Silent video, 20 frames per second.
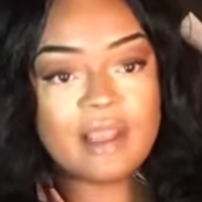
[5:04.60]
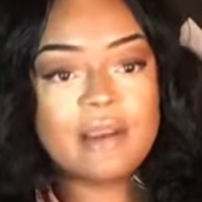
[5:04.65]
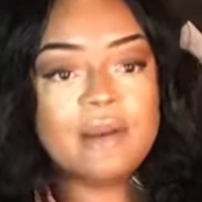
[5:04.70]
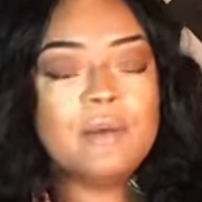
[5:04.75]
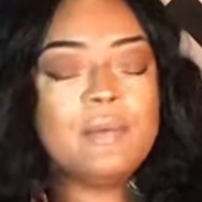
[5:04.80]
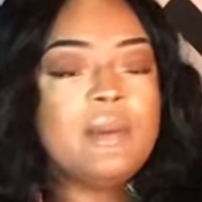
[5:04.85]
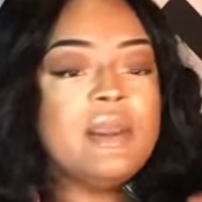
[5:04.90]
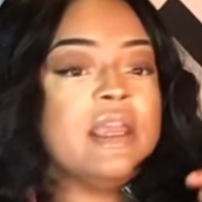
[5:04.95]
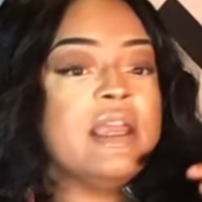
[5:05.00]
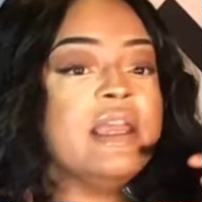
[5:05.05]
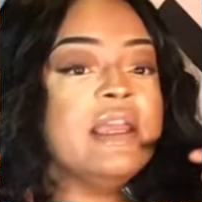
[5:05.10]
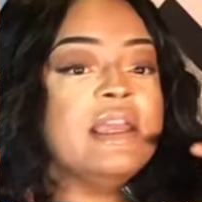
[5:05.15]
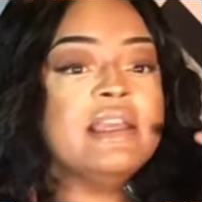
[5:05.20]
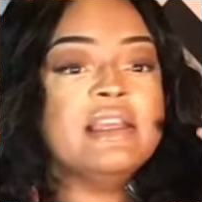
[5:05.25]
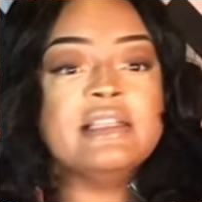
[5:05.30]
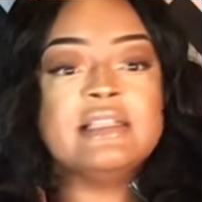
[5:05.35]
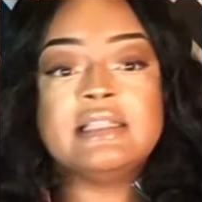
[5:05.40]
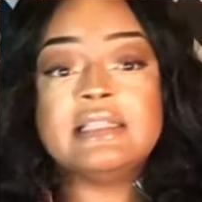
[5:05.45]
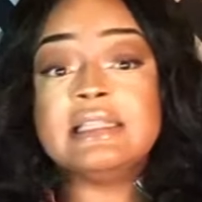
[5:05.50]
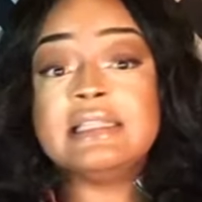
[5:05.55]

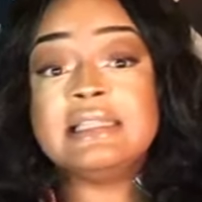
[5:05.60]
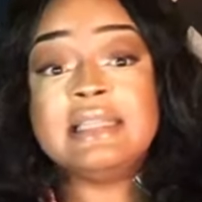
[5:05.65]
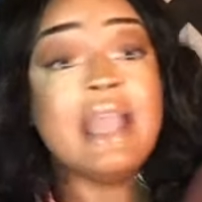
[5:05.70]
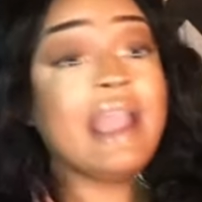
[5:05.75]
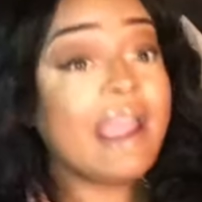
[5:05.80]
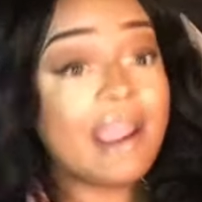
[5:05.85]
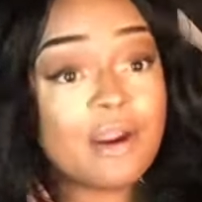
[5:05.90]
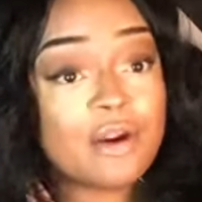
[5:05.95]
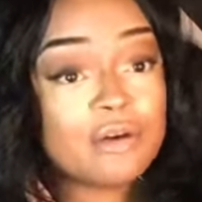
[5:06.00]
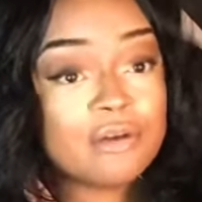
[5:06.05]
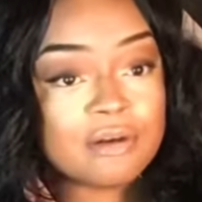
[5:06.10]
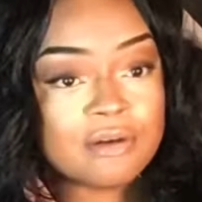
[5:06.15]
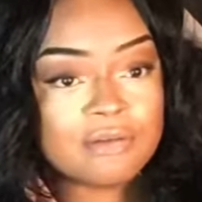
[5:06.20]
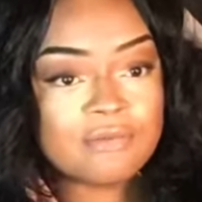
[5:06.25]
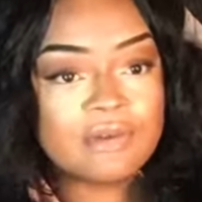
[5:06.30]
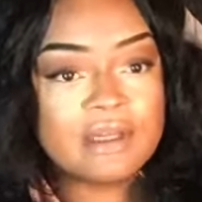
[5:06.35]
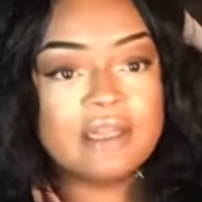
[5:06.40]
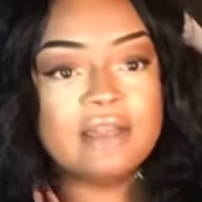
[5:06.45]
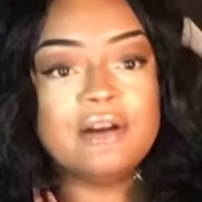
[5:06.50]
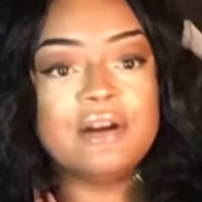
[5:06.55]
therapist, tarot
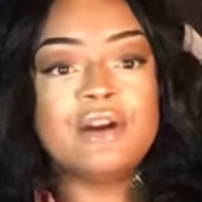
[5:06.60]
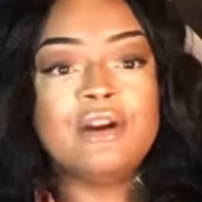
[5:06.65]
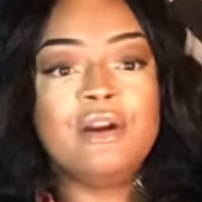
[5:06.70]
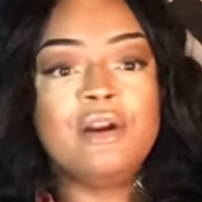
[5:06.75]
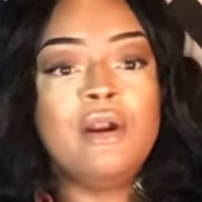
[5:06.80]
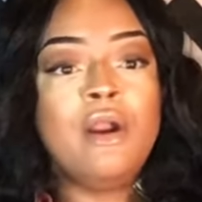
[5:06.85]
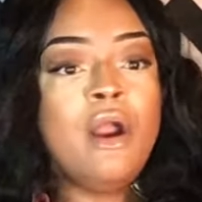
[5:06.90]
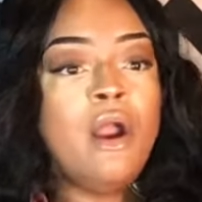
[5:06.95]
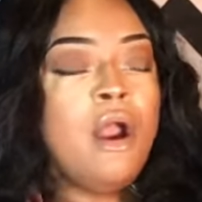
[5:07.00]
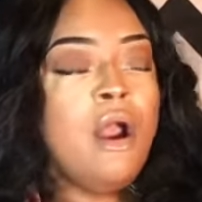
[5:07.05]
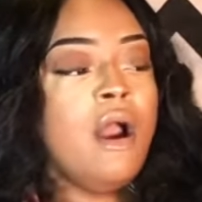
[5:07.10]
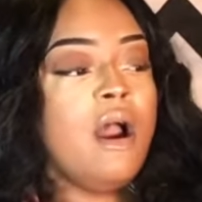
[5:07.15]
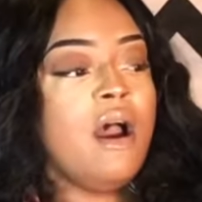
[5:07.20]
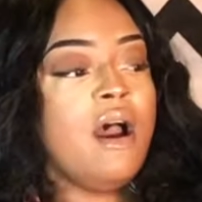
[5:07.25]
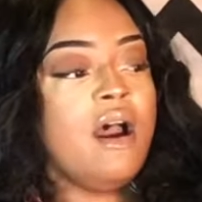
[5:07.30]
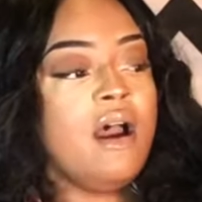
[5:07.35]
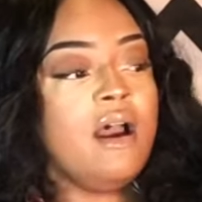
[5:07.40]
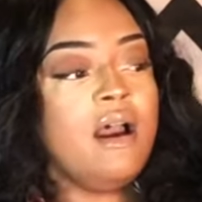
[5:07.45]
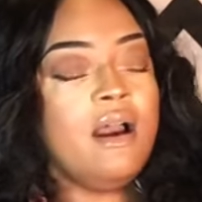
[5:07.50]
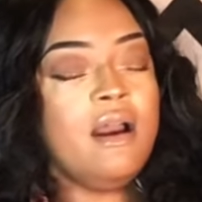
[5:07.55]
reader,
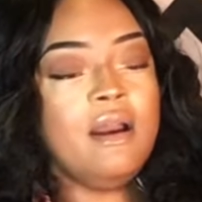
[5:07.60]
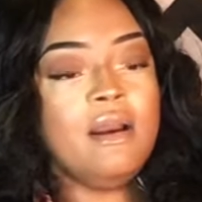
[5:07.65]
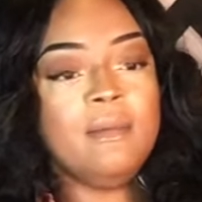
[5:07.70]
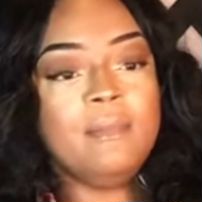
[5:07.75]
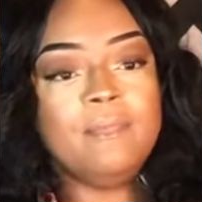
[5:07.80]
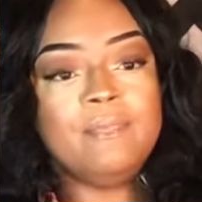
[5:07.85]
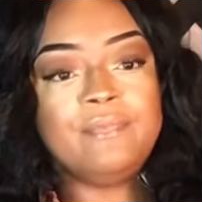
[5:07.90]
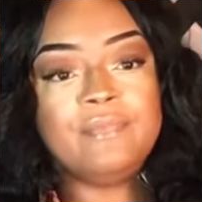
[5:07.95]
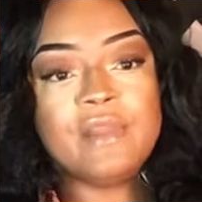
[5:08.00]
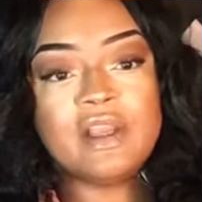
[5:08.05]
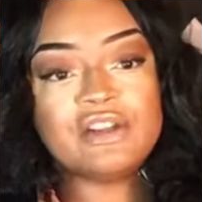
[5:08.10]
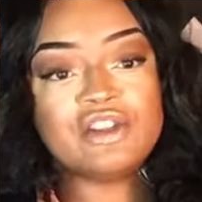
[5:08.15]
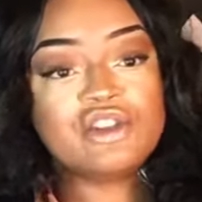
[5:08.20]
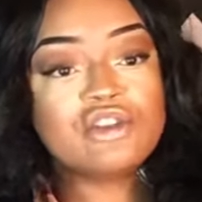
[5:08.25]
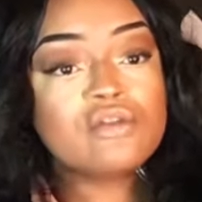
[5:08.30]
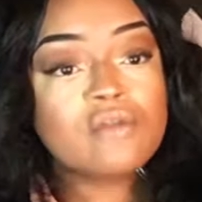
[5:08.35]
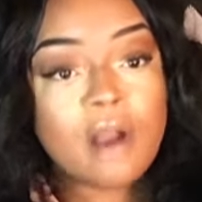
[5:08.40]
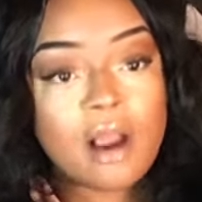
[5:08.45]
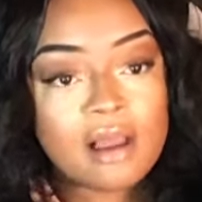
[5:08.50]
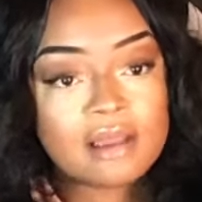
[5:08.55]
um,
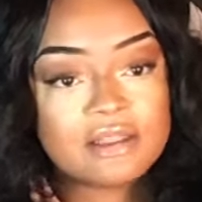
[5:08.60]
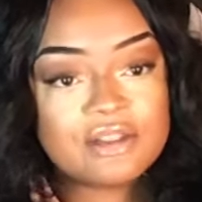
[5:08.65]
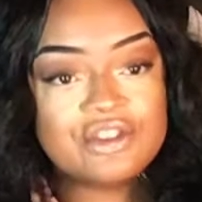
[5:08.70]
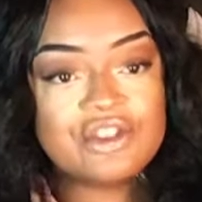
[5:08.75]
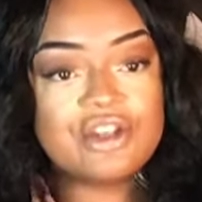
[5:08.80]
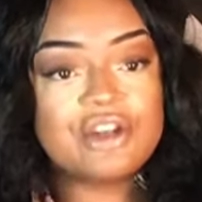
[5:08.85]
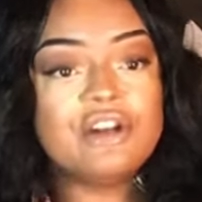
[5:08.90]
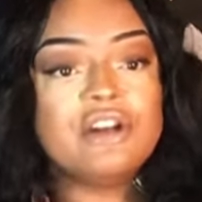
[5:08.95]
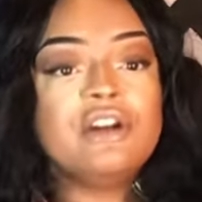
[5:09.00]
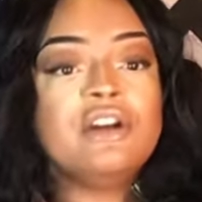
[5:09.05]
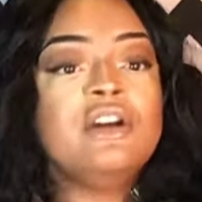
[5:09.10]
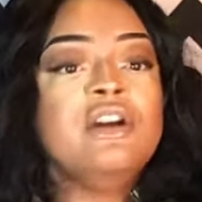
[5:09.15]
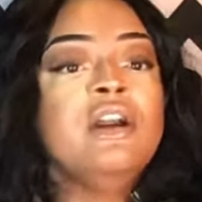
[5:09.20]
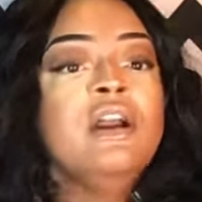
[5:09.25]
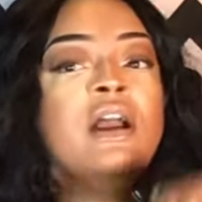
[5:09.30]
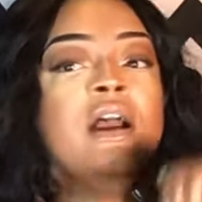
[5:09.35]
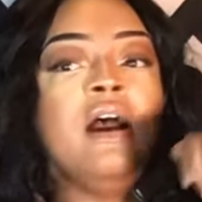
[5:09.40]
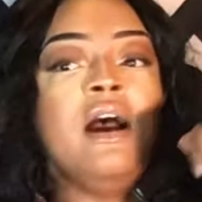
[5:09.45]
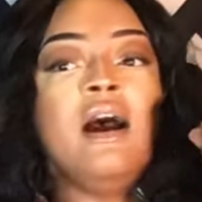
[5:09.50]
astrologer.